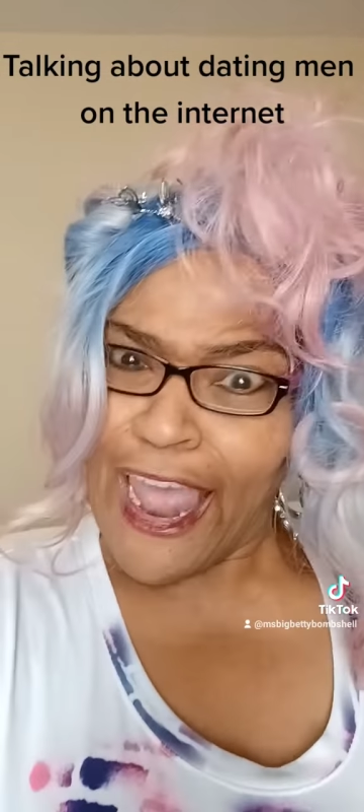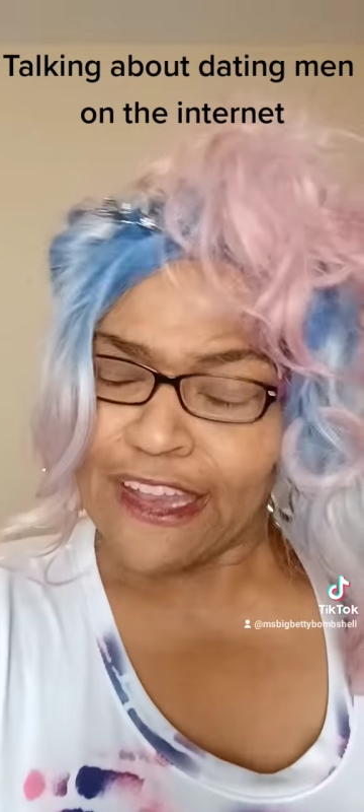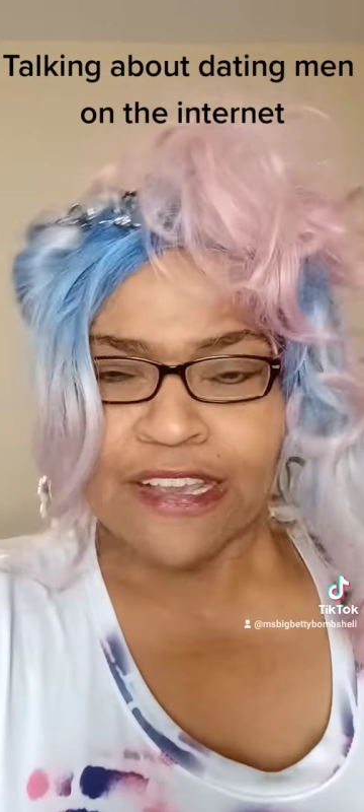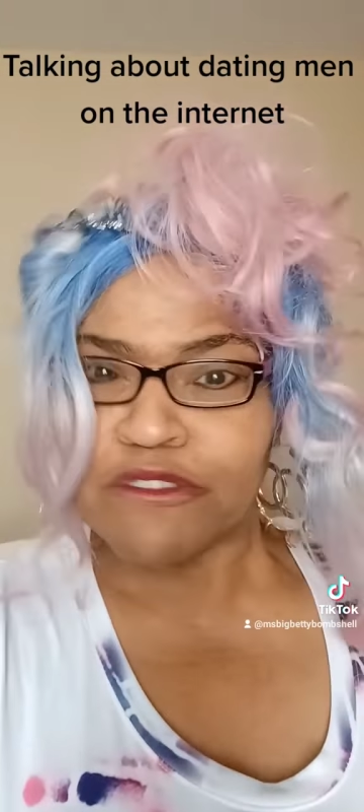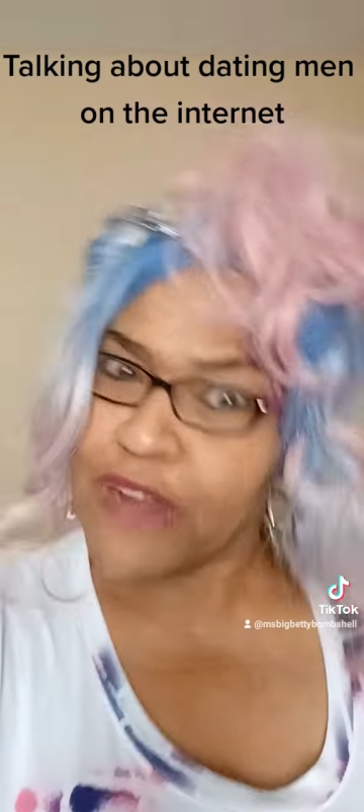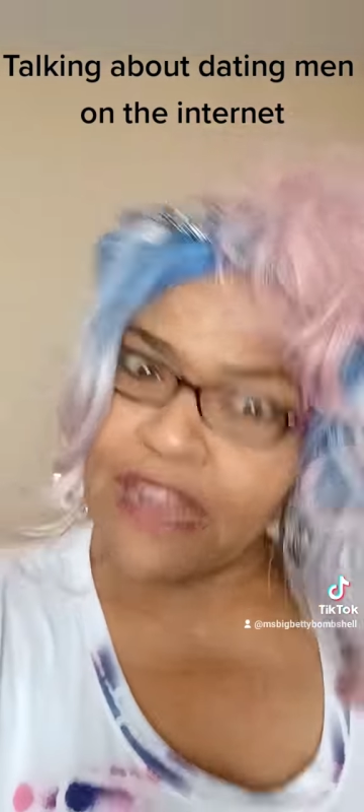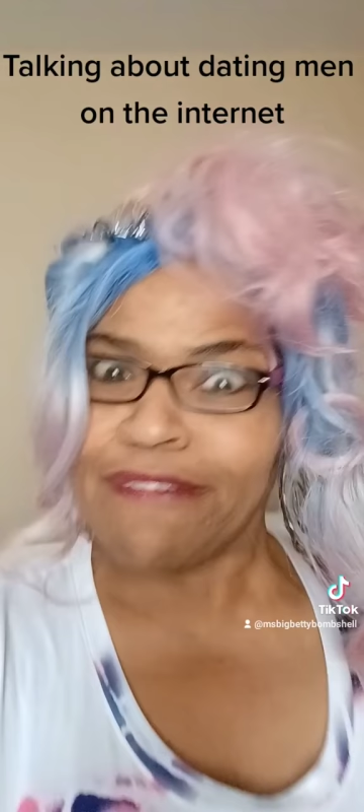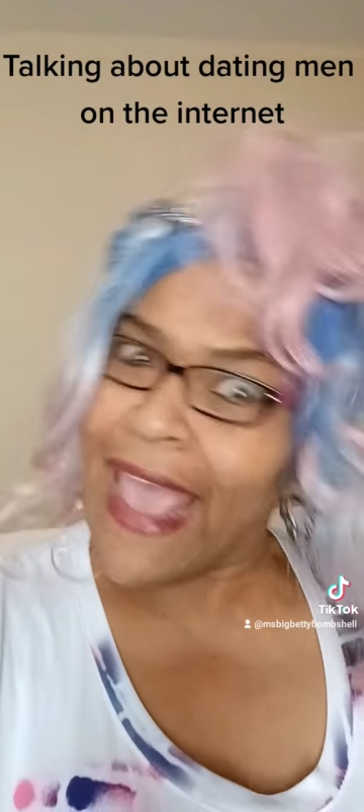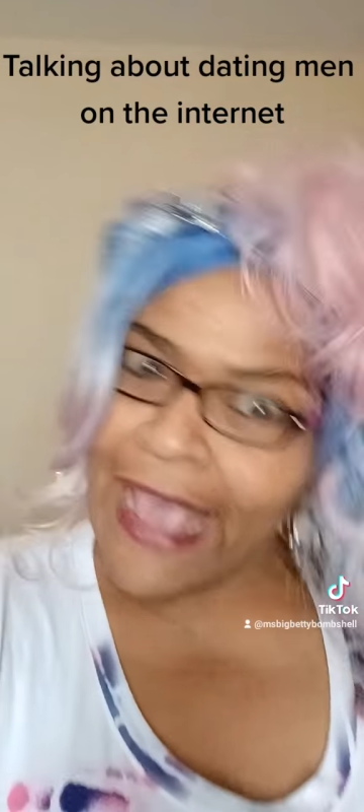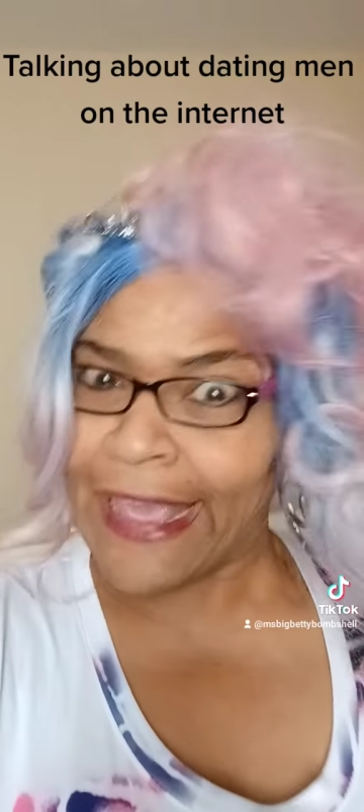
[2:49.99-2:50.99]
Looking real
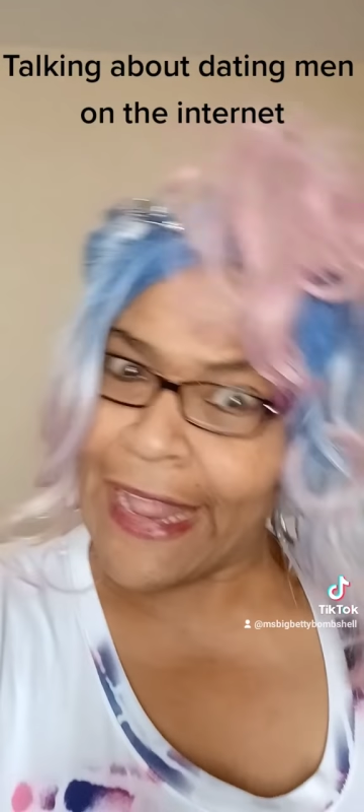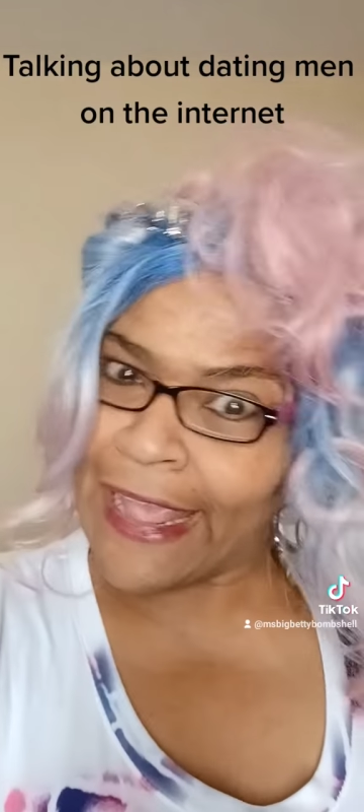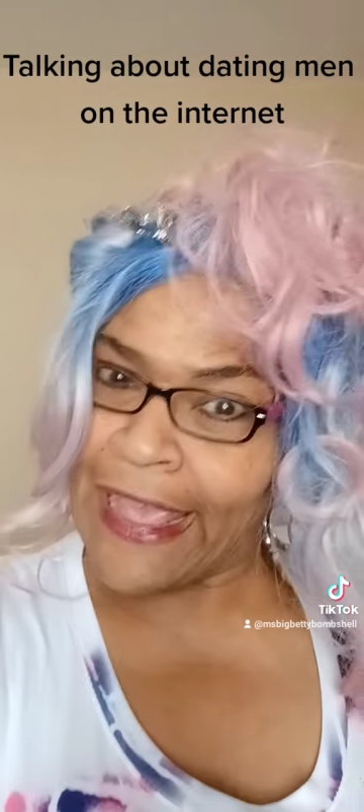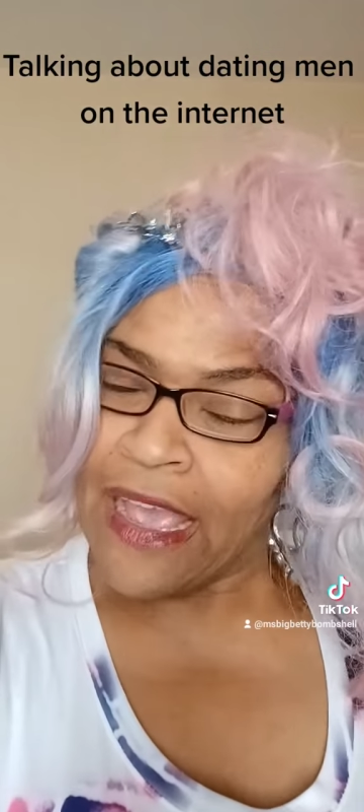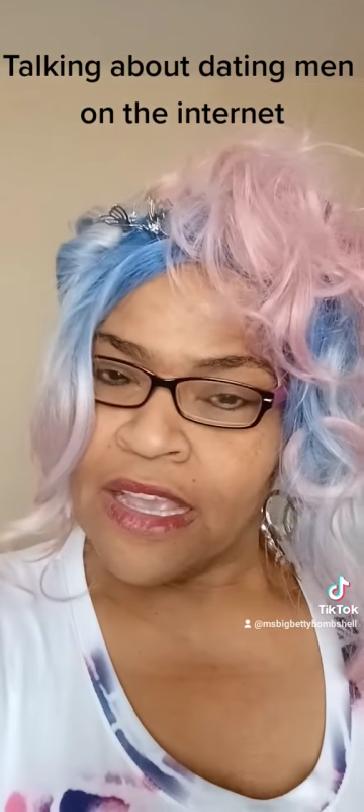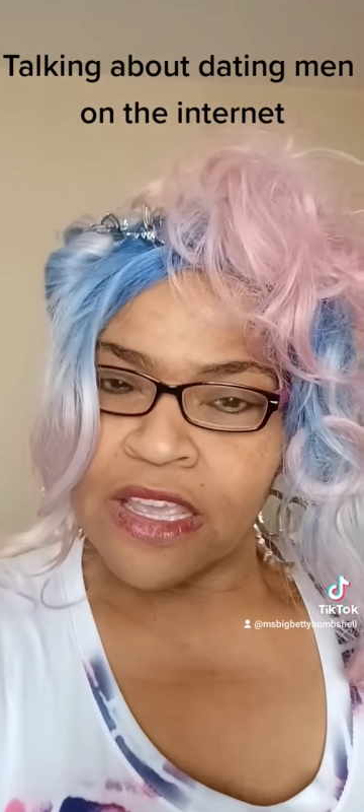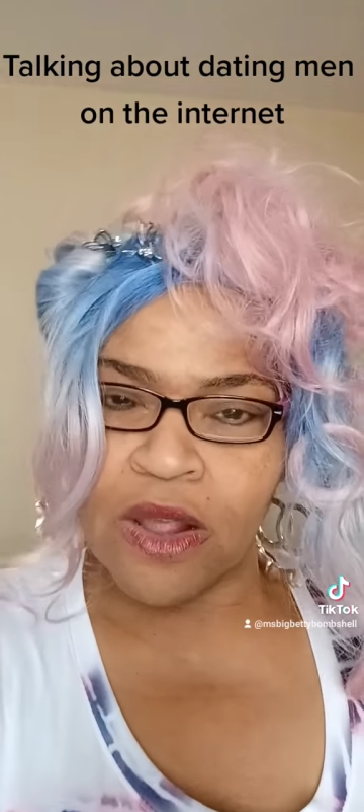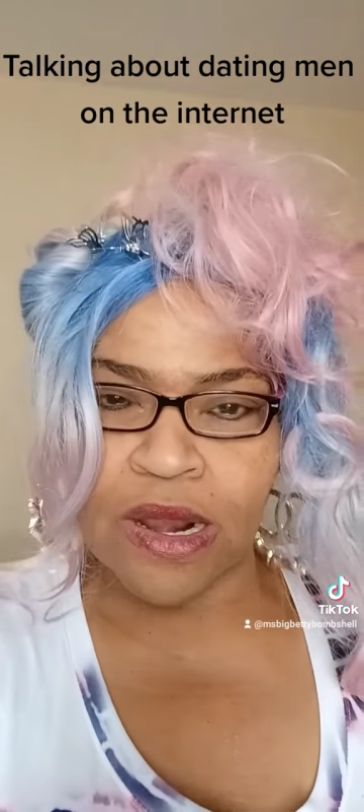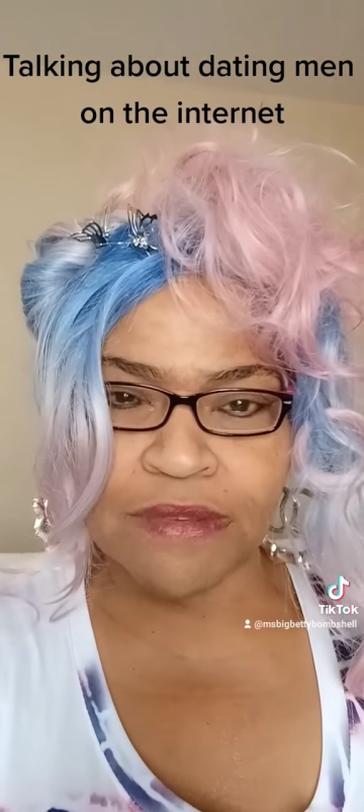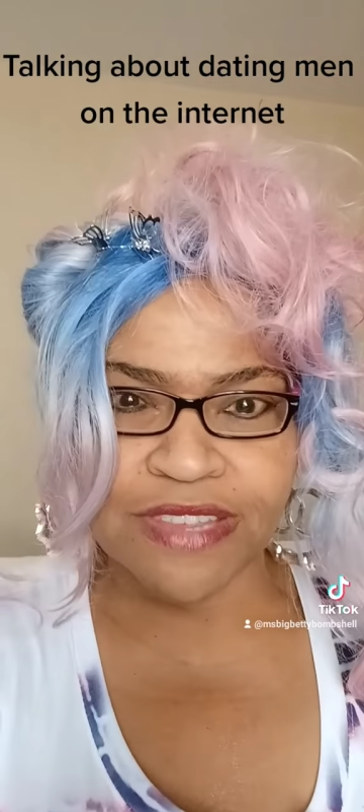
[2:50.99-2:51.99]
raggedy. You
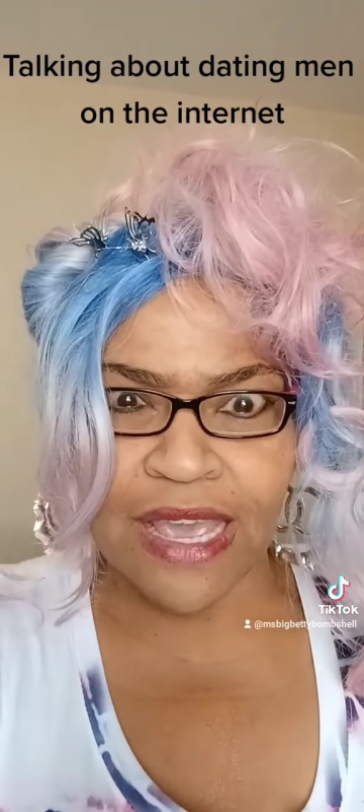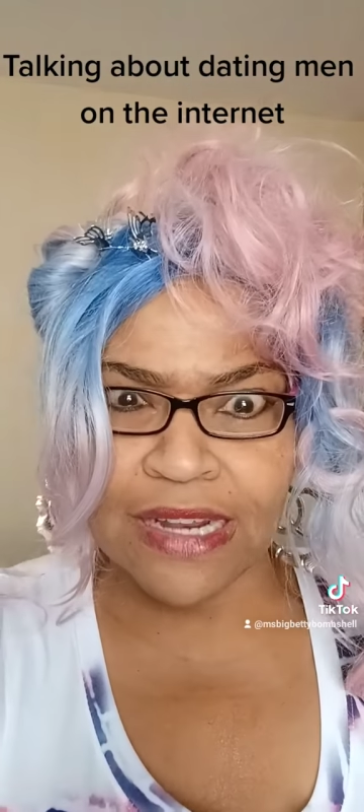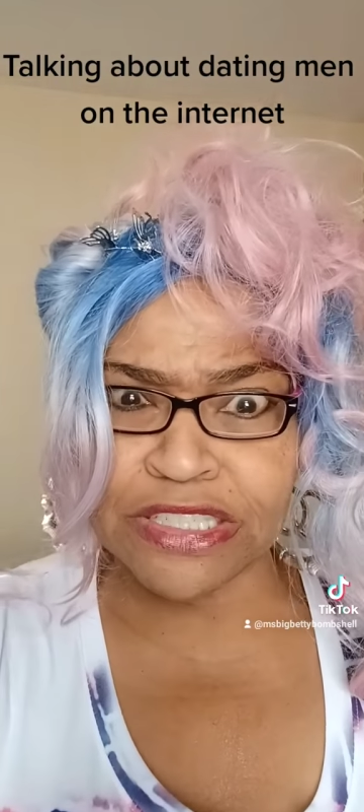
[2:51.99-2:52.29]
know what I'm saying?